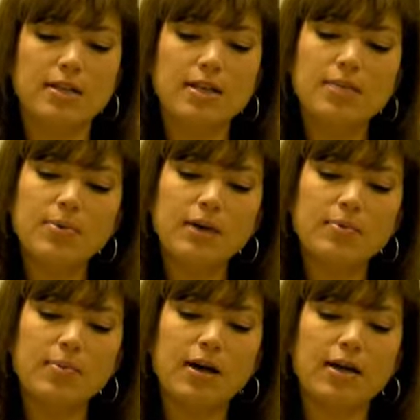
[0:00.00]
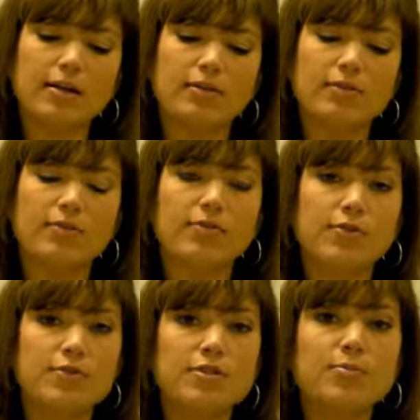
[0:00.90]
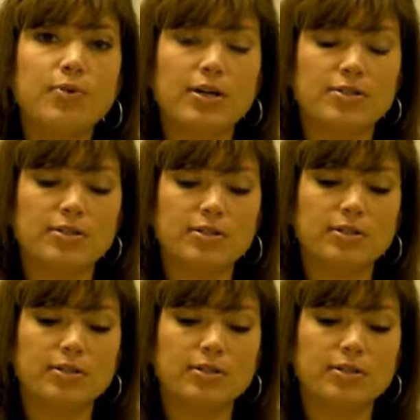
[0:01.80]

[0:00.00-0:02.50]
keeping in mind the first impression,